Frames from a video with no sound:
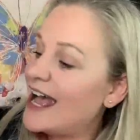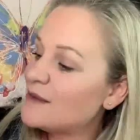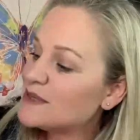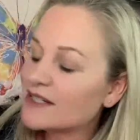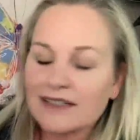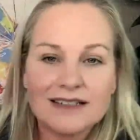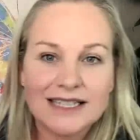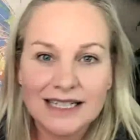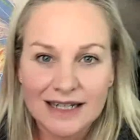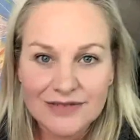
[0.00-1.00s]

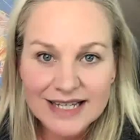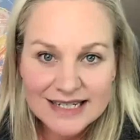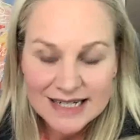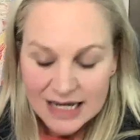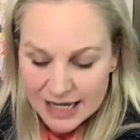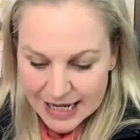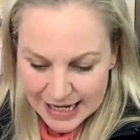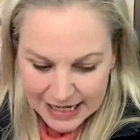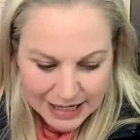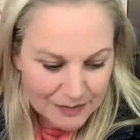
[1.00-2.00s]
absolutely love it.
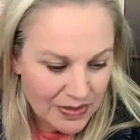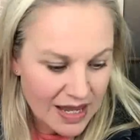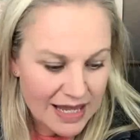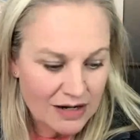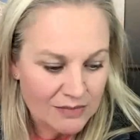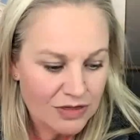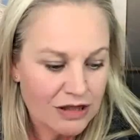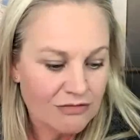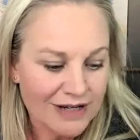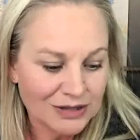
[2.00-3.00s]
Um, and I'm
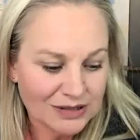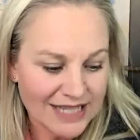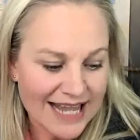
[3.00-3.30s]
thrilled.